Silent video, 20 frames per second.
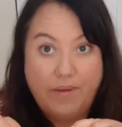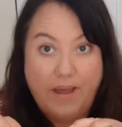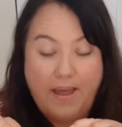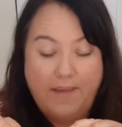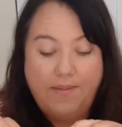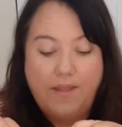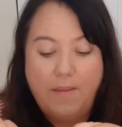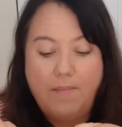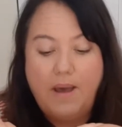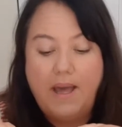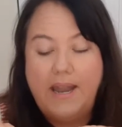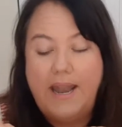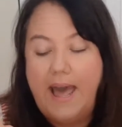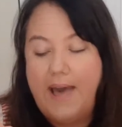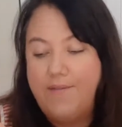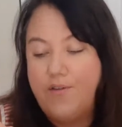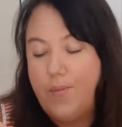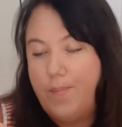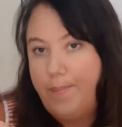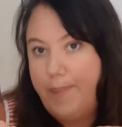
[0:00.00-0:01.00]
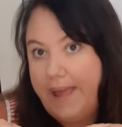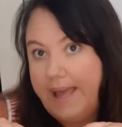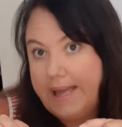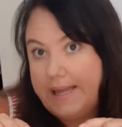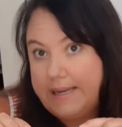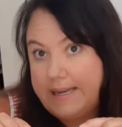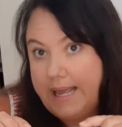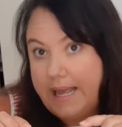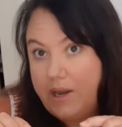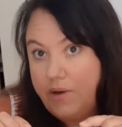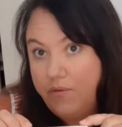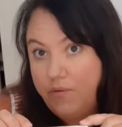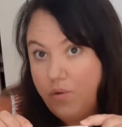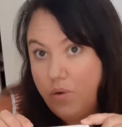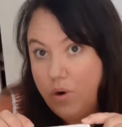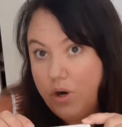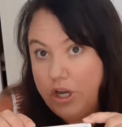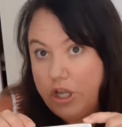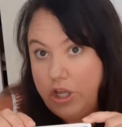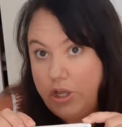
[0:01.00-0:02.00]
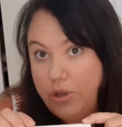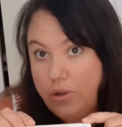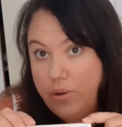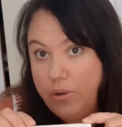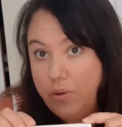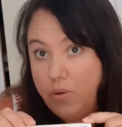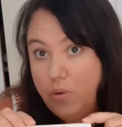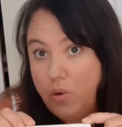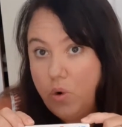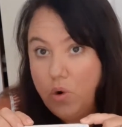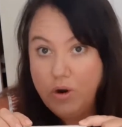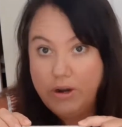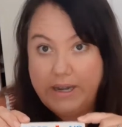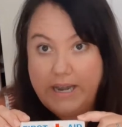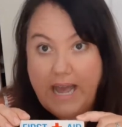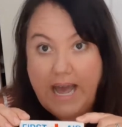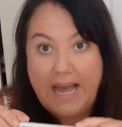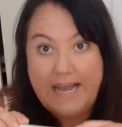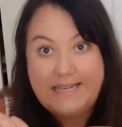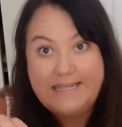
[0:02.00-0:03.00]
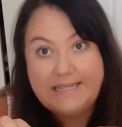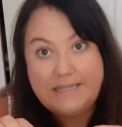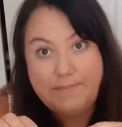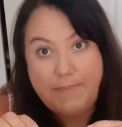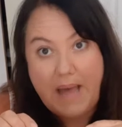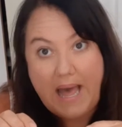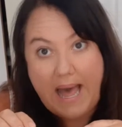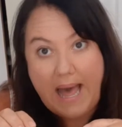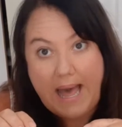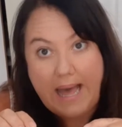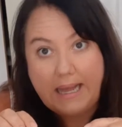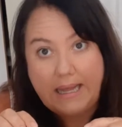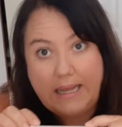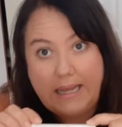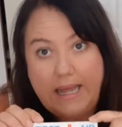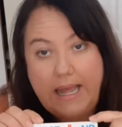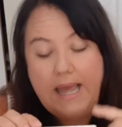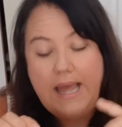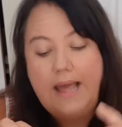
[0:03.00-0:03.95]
And they might have a Band-Aid for you or an ice pack.